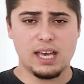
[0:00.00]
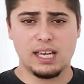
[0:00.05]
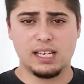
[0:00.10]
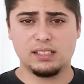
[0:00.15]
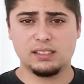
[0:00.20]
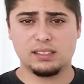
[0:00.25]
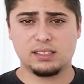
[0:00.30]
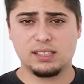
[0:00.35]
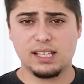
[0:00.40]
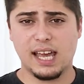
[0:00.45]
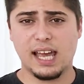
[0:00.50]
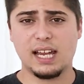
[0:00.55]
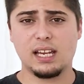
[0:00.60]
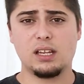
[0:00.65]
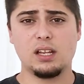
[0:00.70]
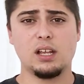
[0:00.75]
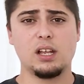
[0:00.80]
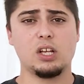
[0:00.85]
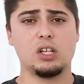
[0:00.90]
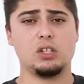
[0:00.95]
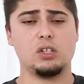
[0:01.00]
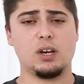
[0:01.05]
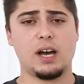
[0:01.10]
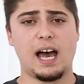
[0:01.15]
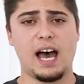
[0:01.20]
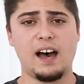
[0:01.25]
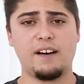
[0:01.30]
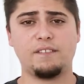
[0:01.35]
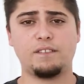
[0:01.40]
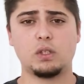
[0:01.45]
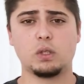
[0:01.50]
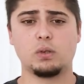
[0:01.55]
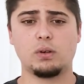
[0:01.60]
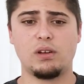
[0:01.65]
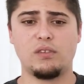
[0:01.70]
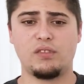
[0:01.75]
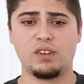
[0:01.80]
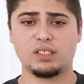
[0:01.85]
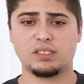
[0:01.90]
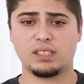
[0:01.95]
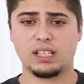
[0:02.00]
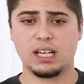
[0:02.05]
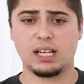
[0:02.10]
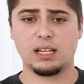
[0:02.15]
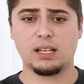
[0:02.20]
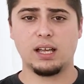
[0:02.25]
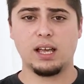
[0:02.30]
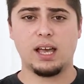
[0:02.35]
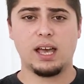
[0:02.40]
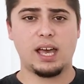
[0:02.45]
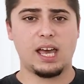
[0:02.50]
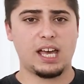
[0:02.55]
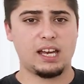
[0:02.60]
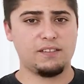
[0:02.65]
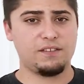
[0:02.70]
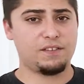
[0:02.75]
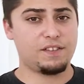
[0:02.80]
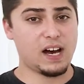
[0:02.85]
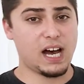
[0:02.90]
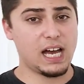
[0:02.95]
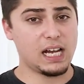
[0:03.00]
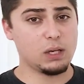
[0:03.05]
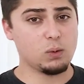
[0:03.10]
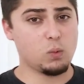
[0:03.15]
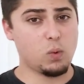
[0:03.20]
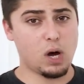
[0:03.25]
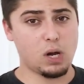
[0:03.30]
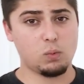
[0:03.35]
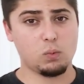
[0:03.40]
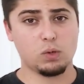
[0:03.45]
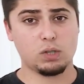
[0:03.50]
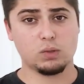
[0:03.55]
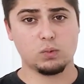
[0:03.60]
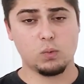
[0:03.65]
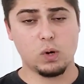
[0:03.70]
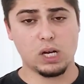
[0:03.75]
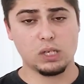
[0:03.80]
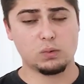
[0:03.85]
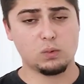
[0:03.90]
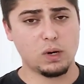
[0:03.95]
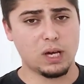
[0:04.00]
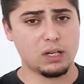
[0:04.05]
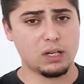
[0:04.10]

Instead, you have to revisit and find what, what